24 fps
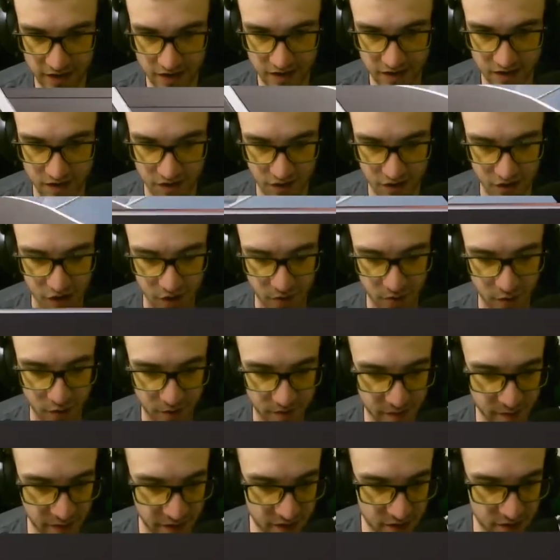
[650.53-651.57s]
So there's no
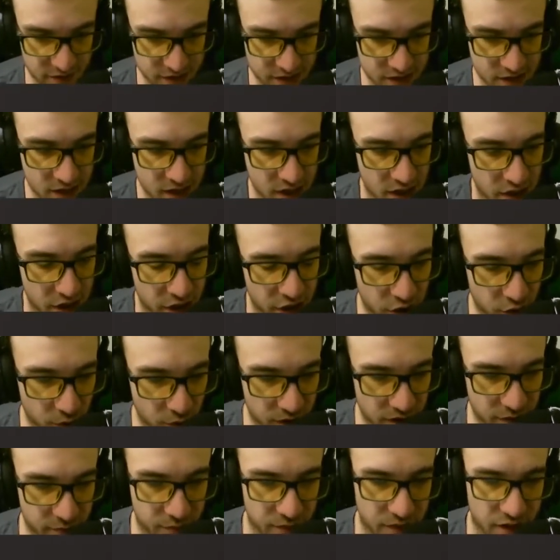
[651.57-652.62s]
movement penalty. You don't want
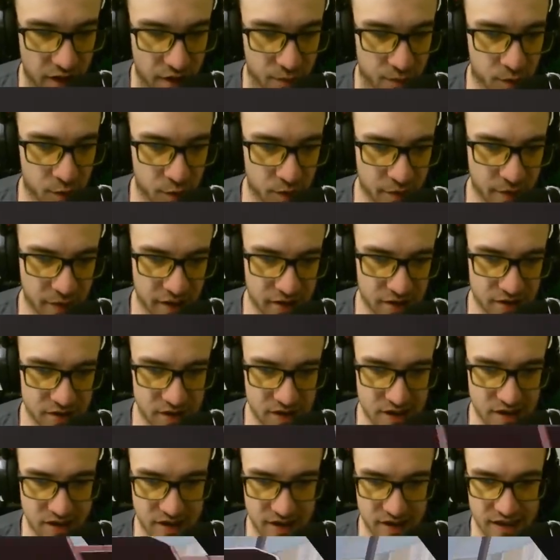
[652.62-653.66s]
them. Movement
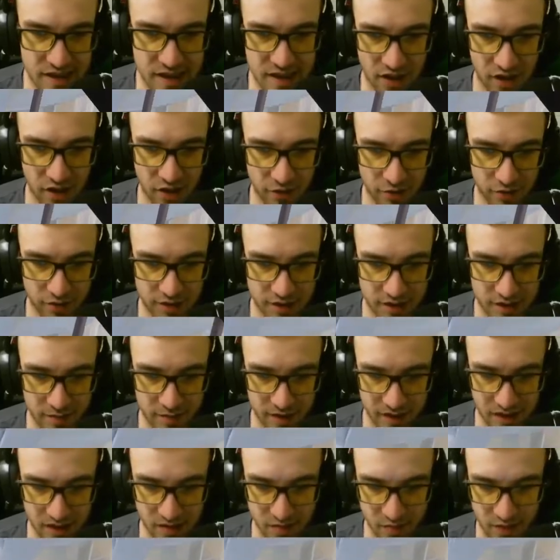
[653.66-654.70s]
penalties like aren't really the
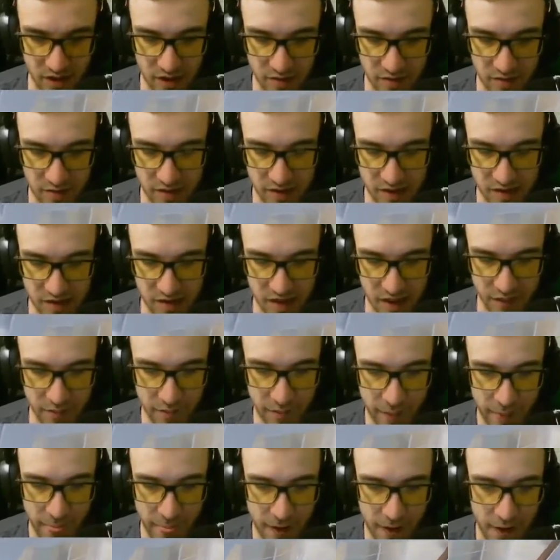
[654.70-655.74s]
biggest problem in this game.
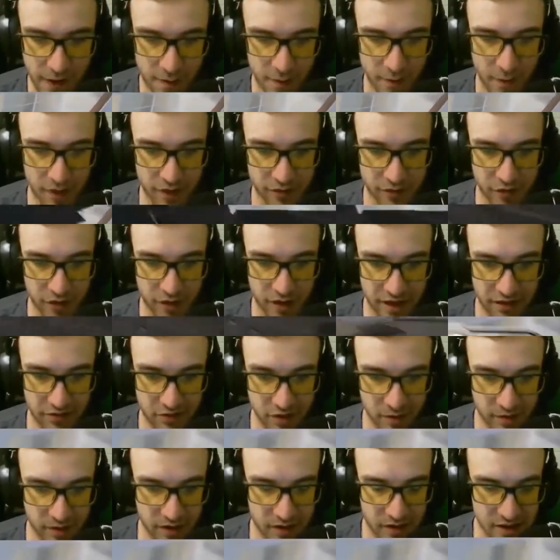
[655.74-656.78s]
But if you have the
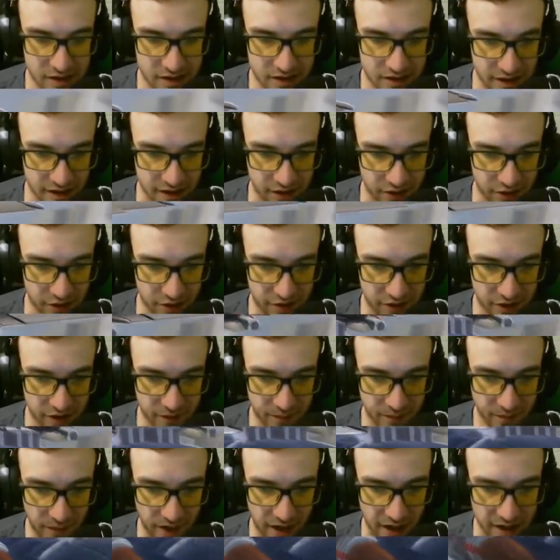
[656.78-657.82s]
ability to get rid of it,
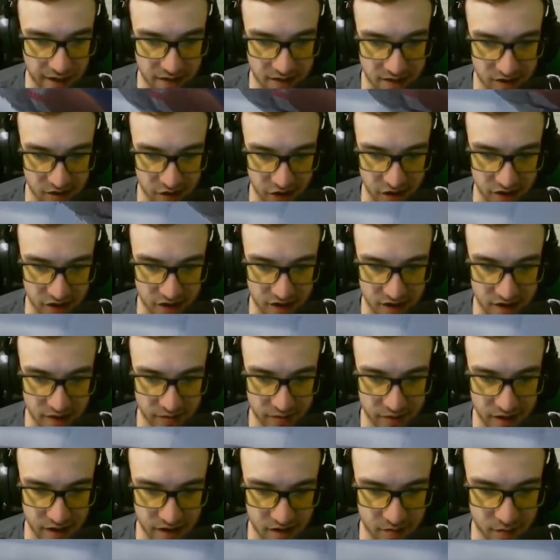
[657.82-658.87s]
I'd suggest it,
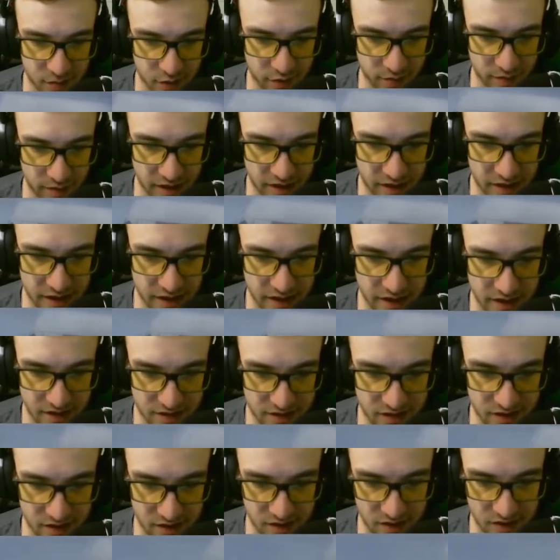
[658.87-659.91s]
because movement
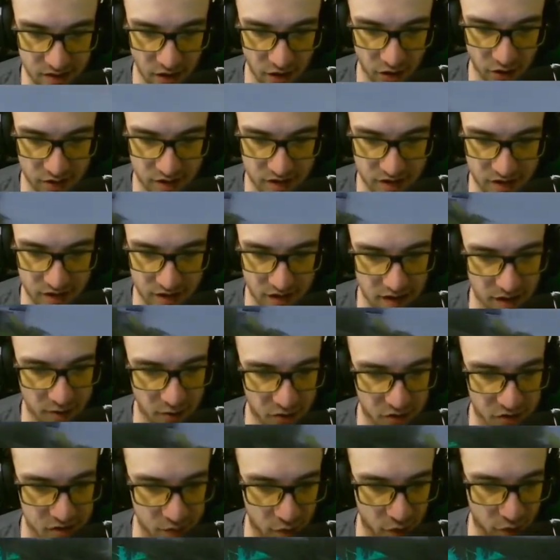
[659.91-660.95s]
is always like the
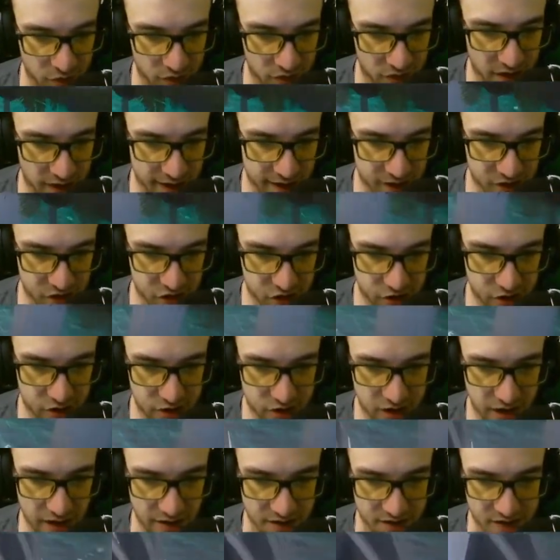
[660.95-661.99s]
most important thing in a shooter
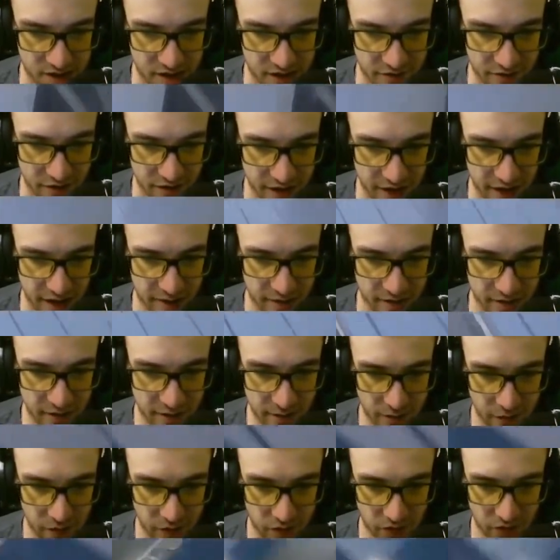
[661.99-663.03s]
outside of like aiming,
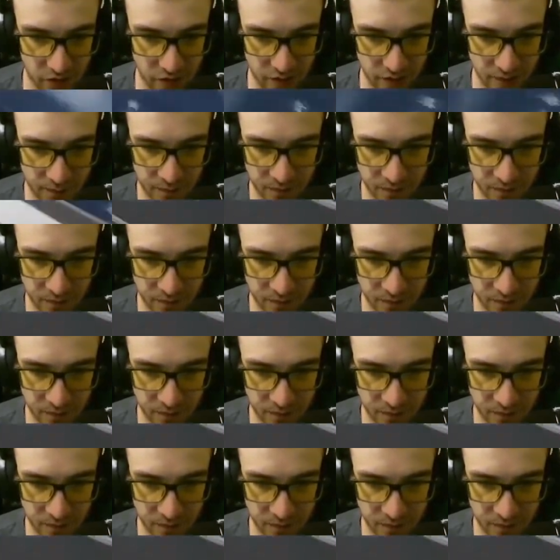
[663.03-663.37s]
right?